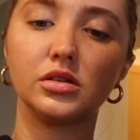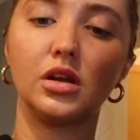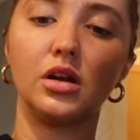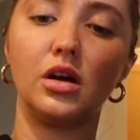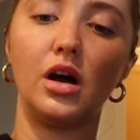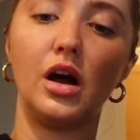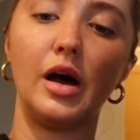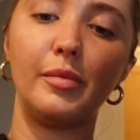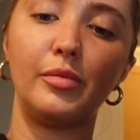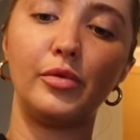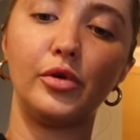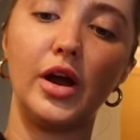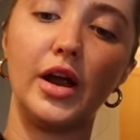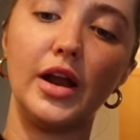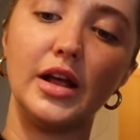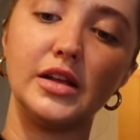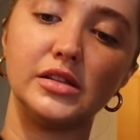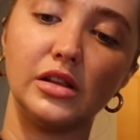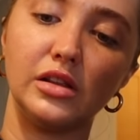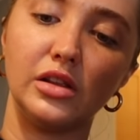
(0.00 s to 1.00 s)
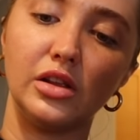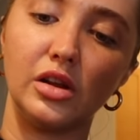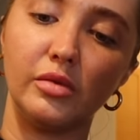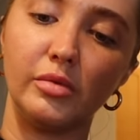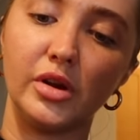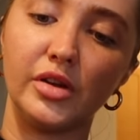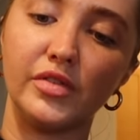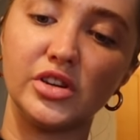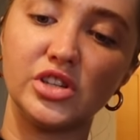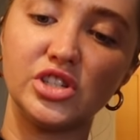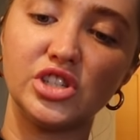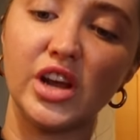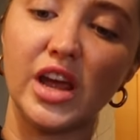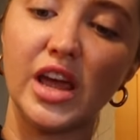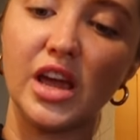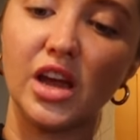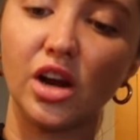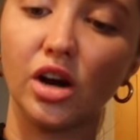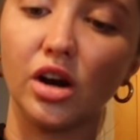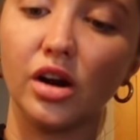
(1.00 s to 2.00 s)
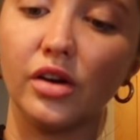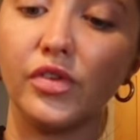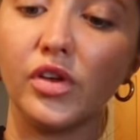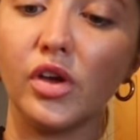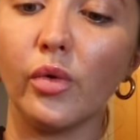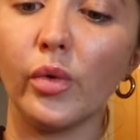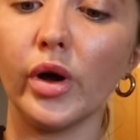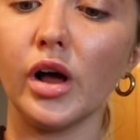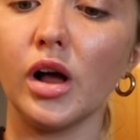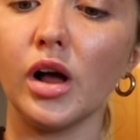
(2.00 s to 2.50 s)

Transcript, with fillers: gonna operate as a little bit of a shaker, if you will.